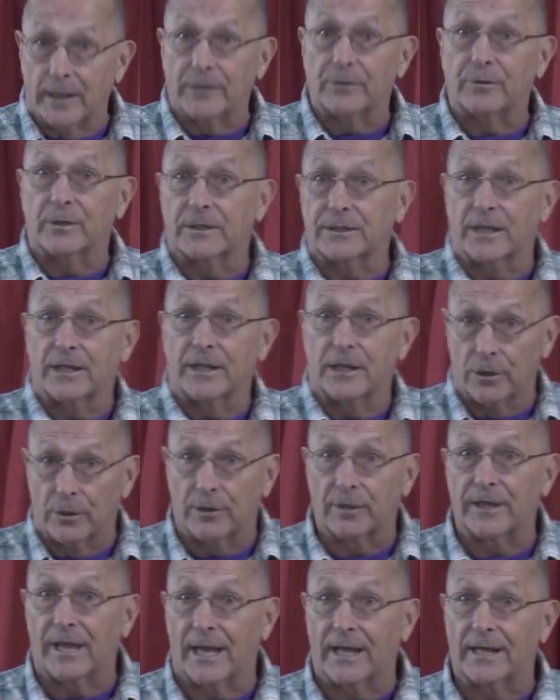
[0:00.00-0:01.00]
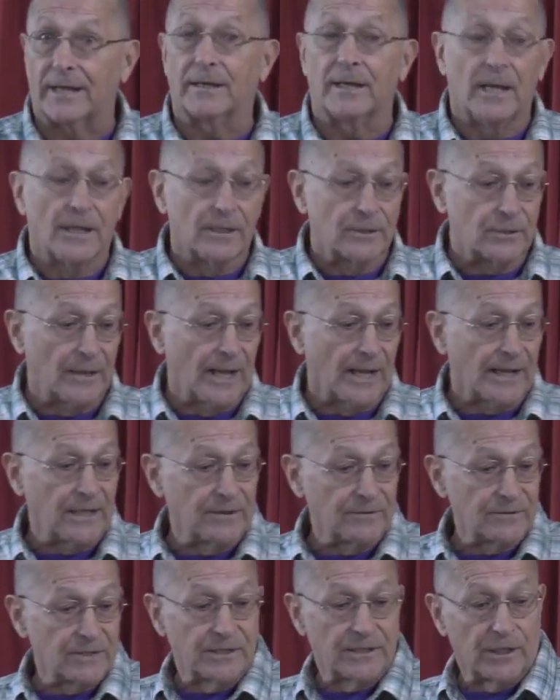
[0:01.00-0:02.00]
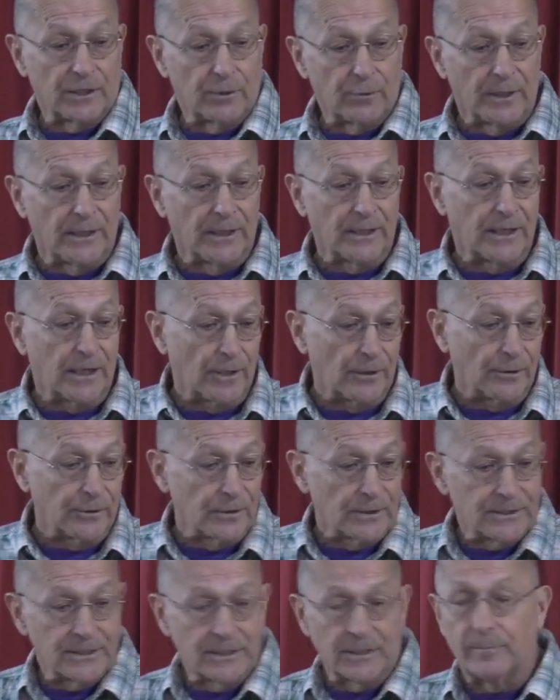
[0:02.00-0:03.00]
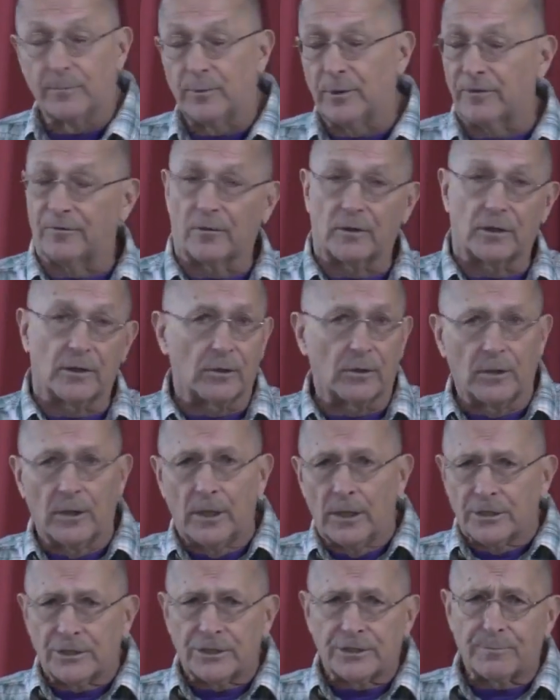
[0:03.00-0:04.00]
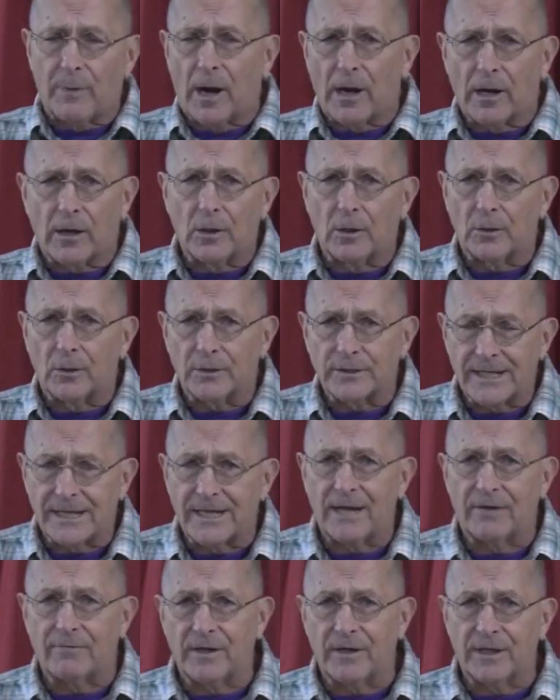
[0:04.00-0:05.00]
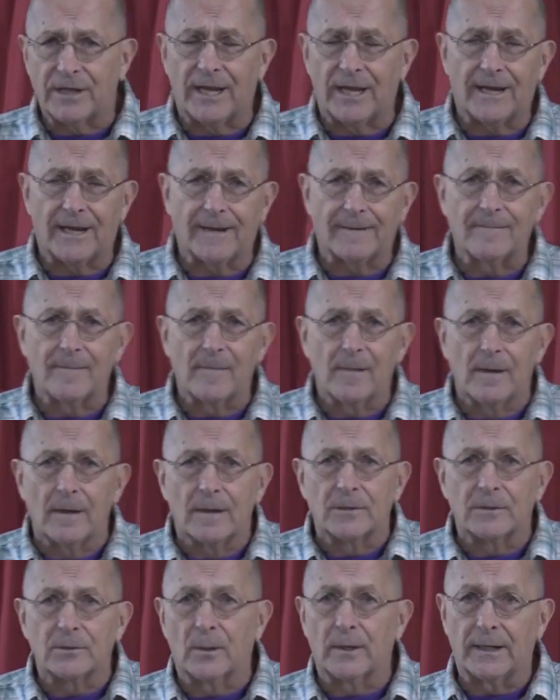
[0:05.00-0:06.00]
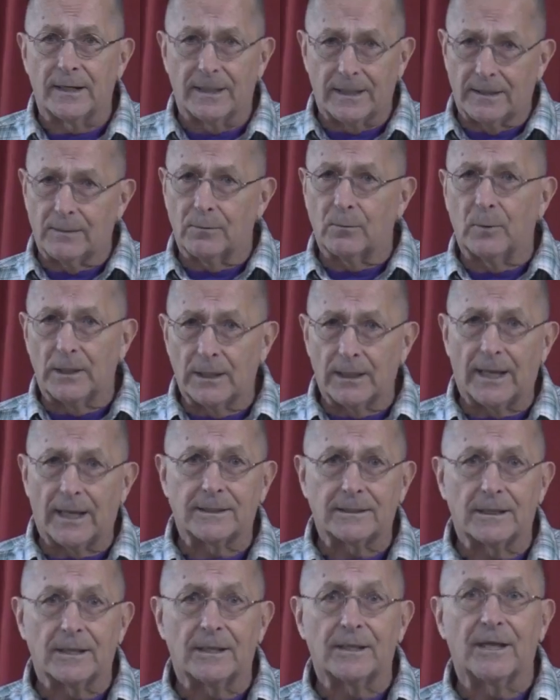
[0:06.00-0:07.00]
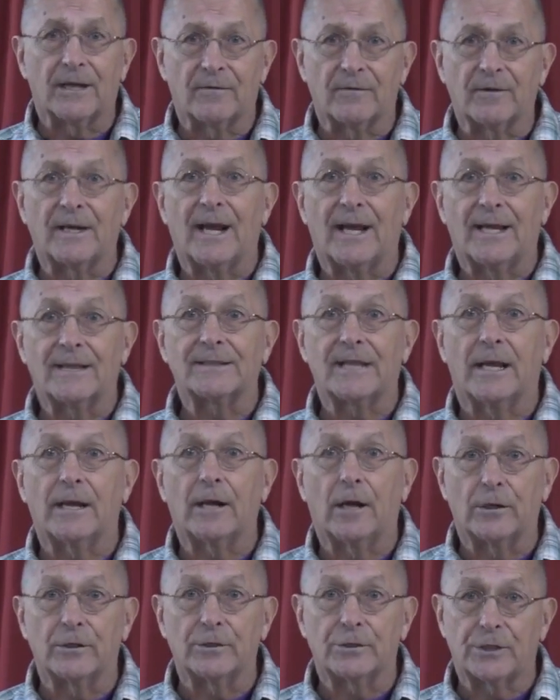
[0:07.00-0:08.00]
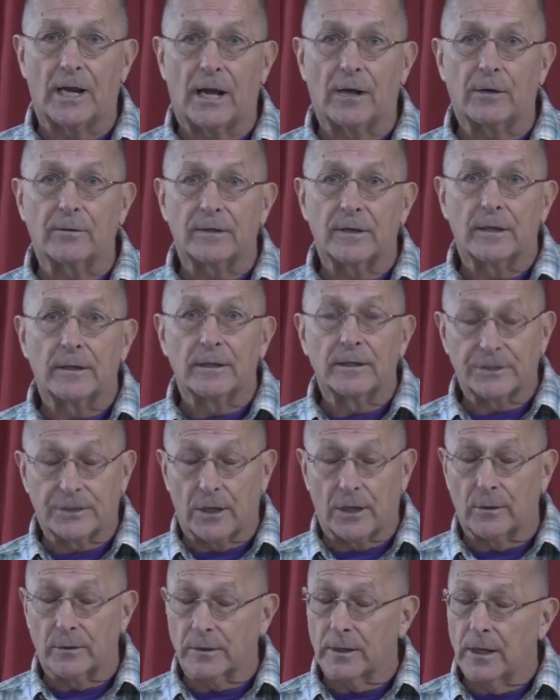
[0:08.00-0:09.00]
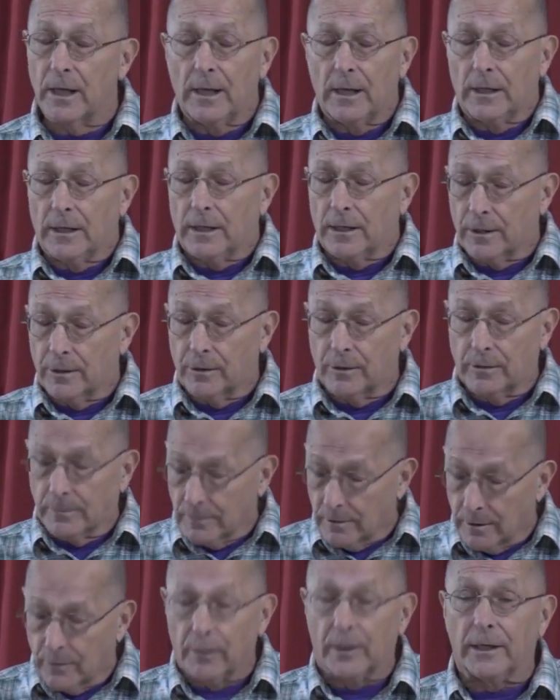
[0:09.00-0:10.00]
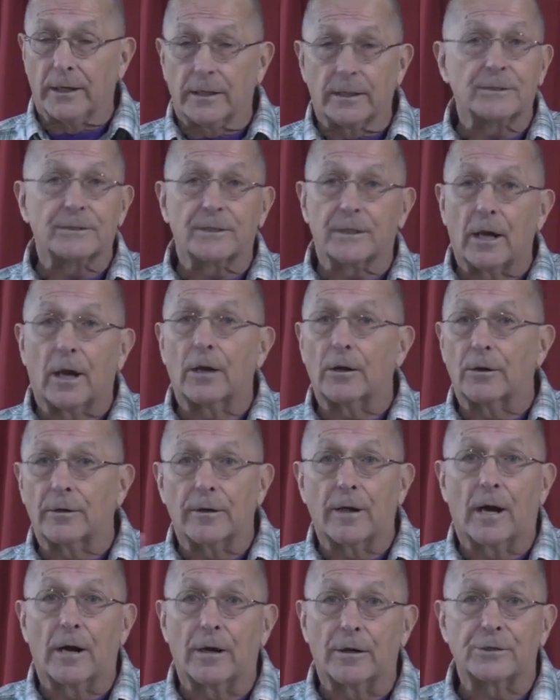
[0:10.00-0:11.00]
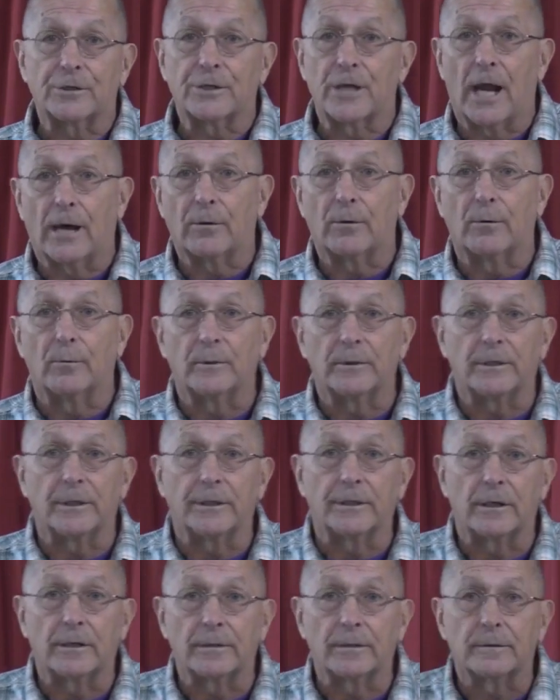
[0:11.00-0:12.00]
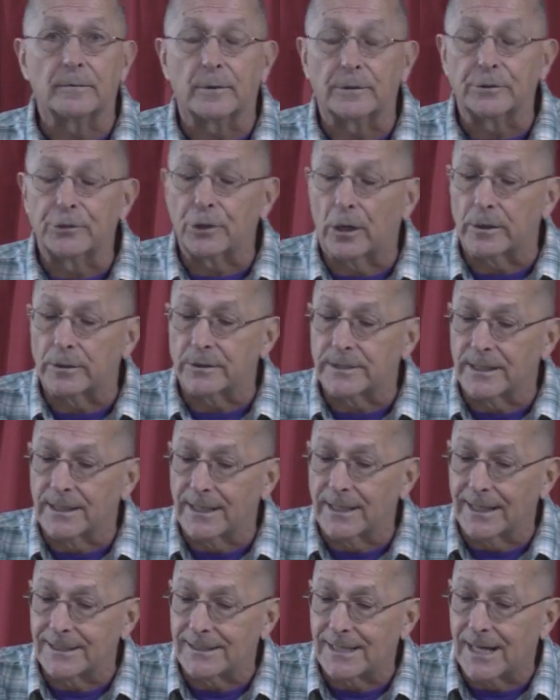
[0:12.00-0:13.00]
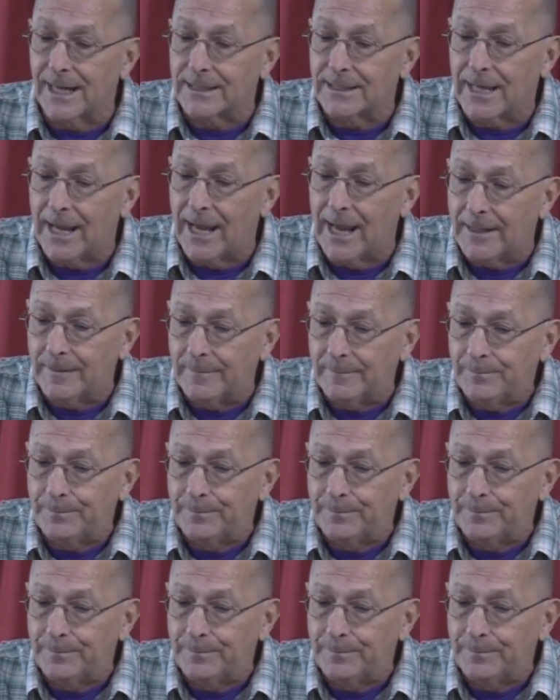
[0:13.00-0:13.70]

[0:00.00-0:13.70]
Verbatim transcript: matrix of the earth at it. So that gives it the green color, and you see the beautiful little sparkles and everything. So it, we like to think of it as a heart chakra stone. Green is the color of the heart chakra in our charts and things like that.